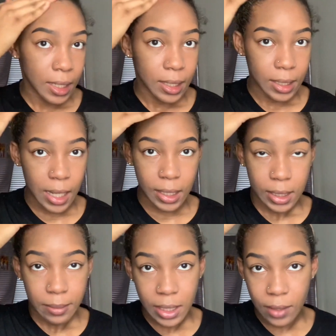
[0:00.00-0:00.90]
like to
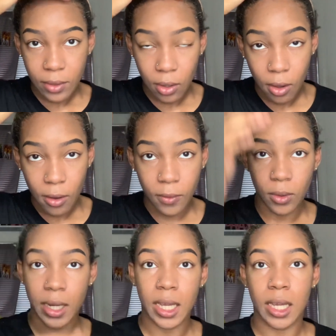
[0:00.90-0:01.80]
be giving all
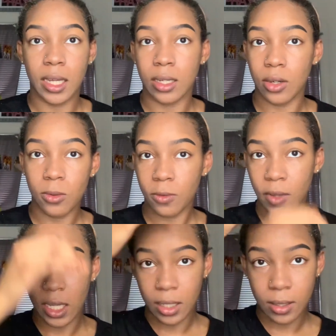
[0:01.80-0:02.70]
forehead, no
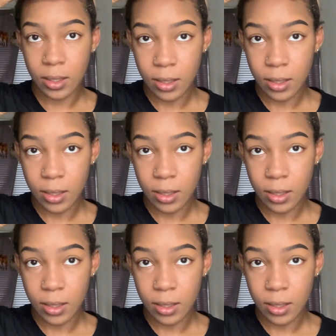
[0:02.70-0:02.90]
face.